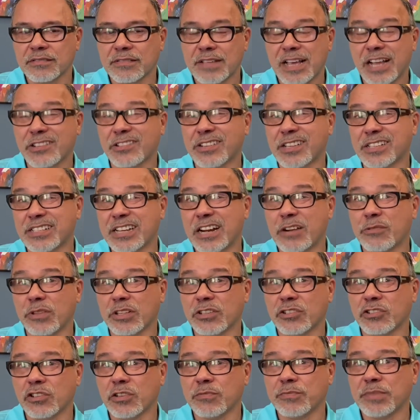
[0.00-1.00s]
Actually, it's not
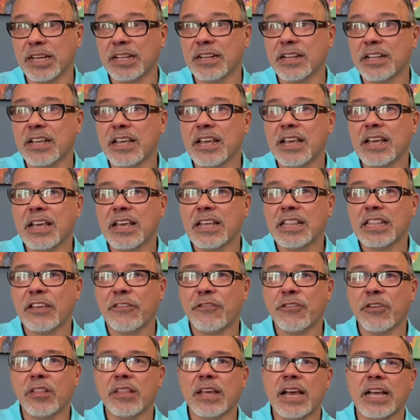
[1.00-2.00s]
really true, but they
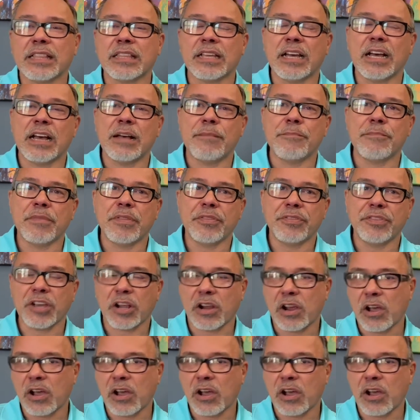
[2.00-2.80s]
feel like the